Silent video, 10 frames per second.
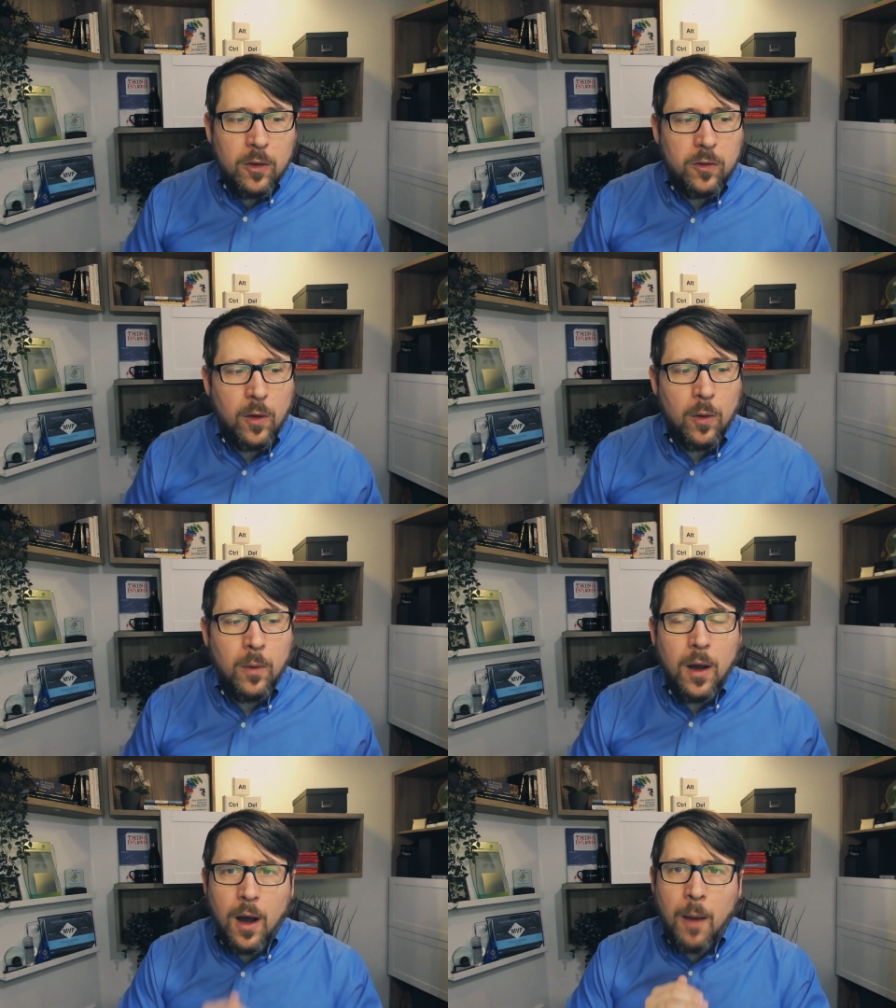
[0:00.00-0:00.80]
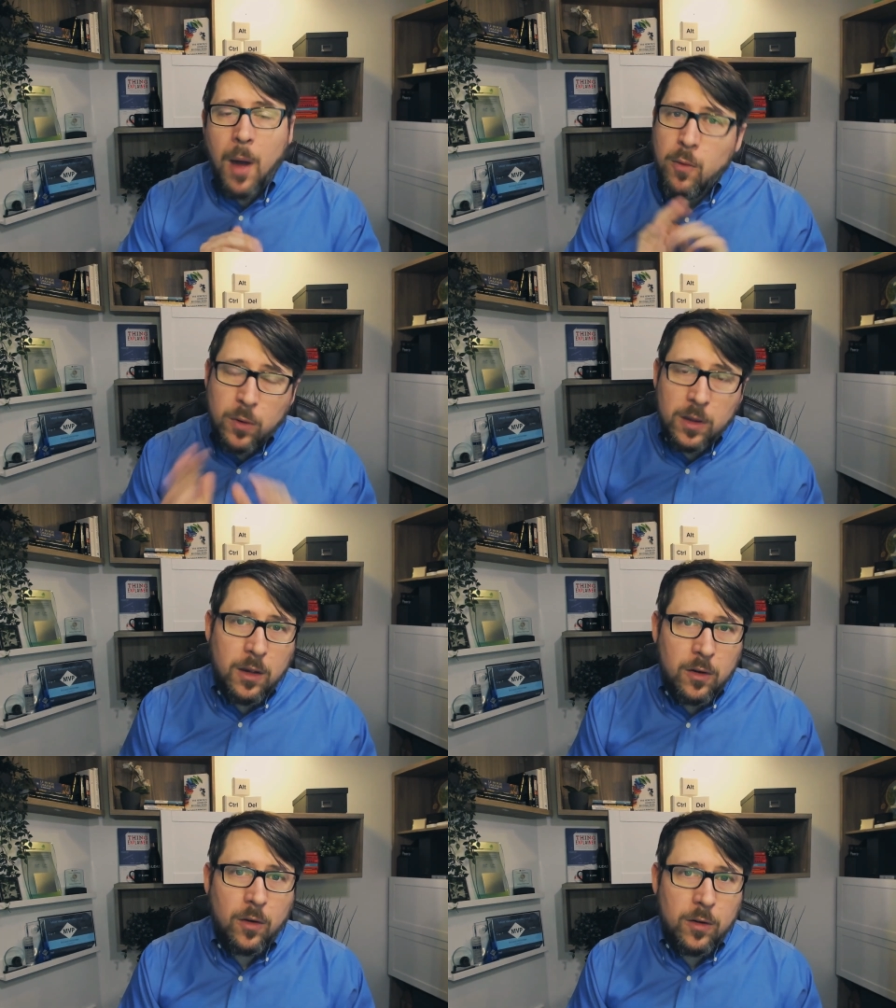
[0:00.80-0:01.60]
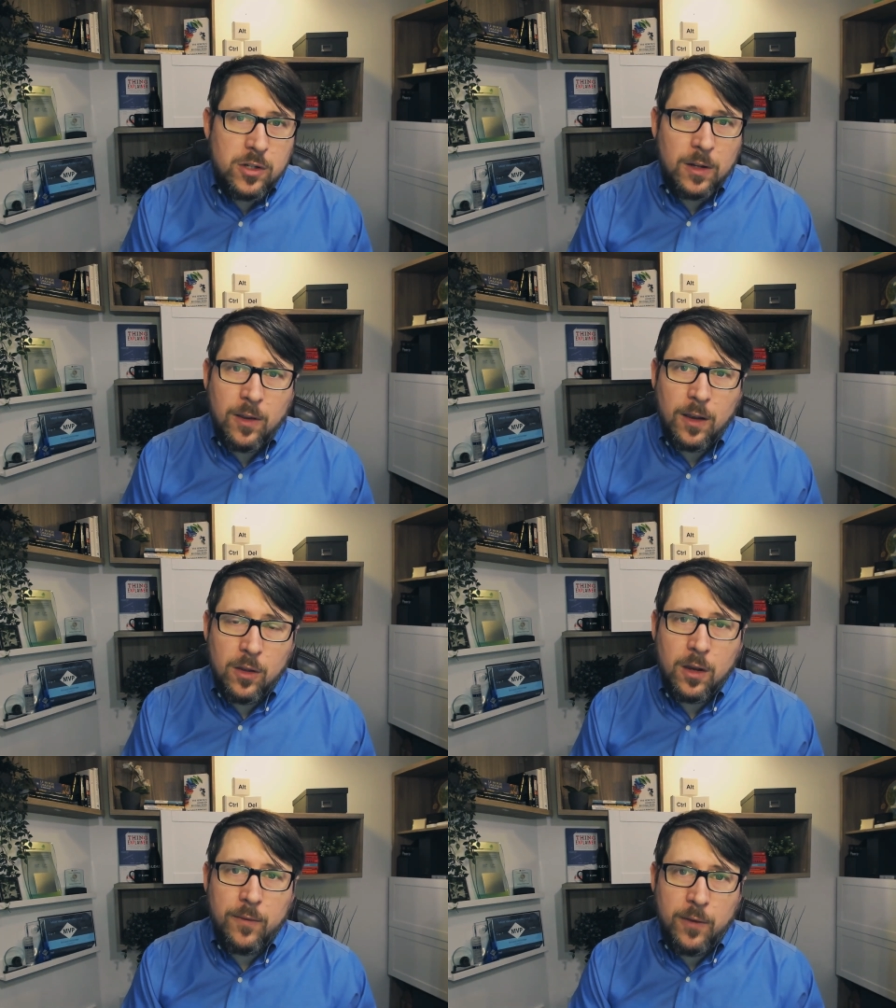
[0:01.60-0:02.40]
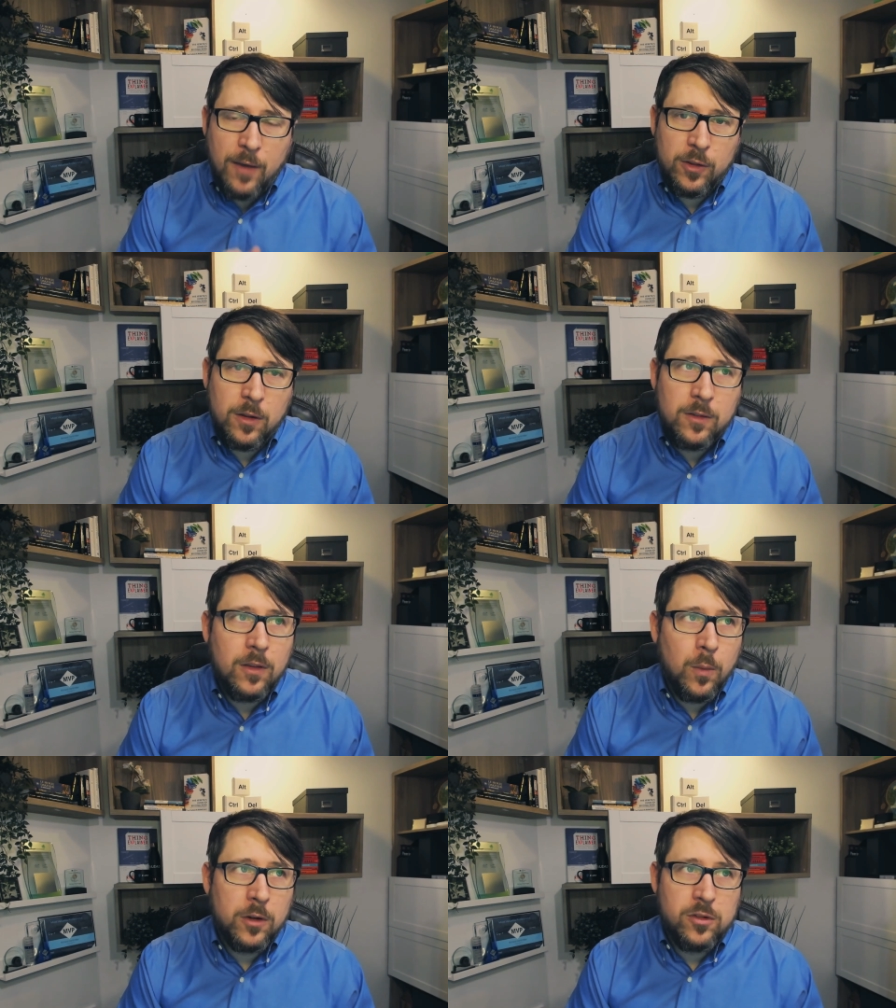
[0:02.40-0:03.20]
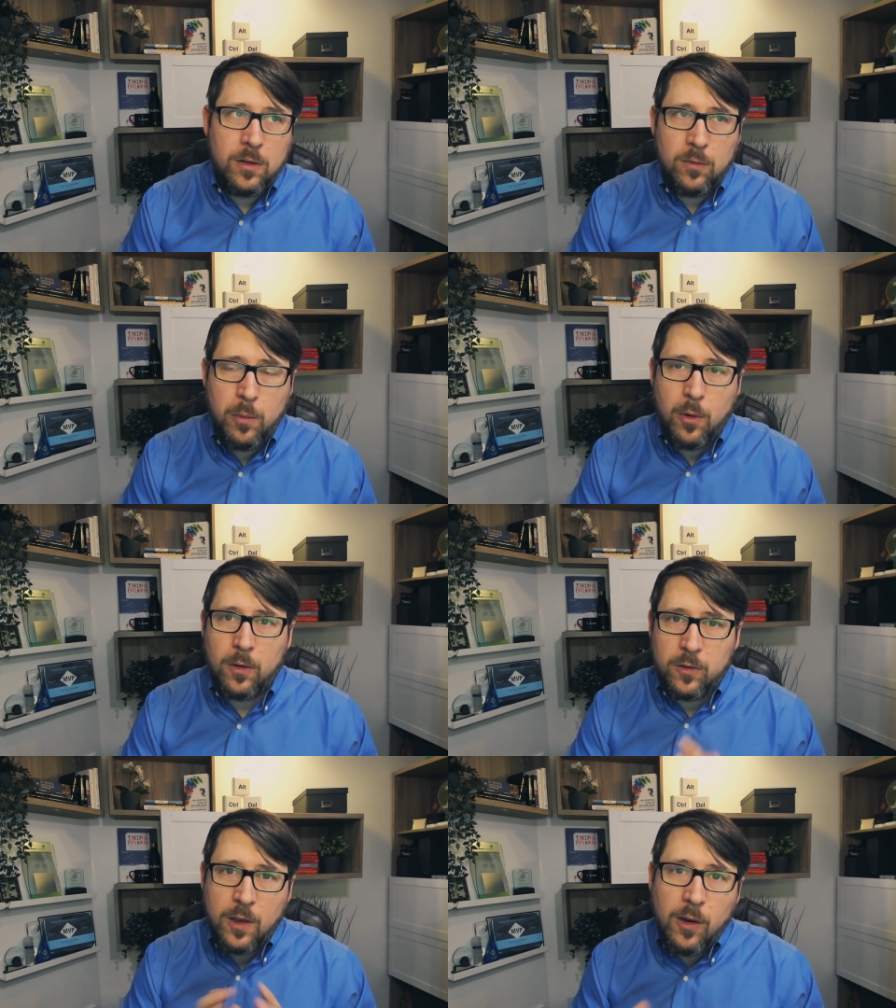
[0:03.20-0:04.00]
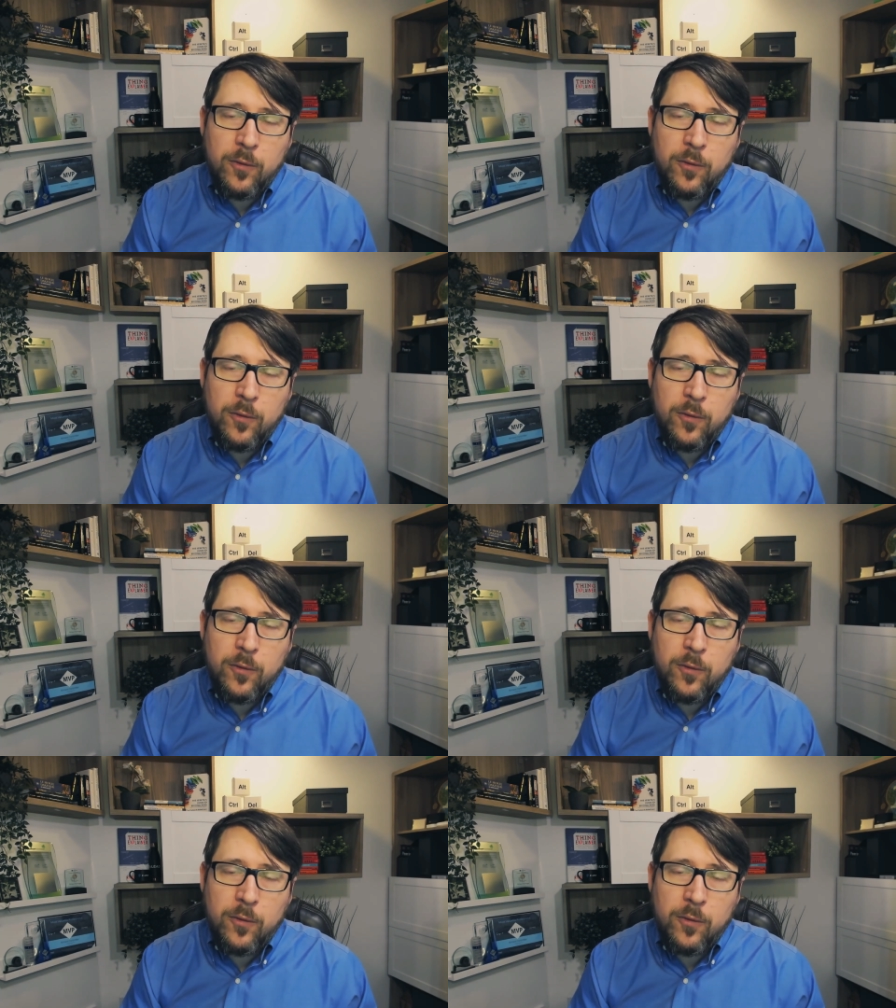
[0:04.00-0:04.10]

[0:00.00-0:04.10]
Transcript: So um, I really encourage you to take a look if you haven't looked at the Work Trend Report yourself.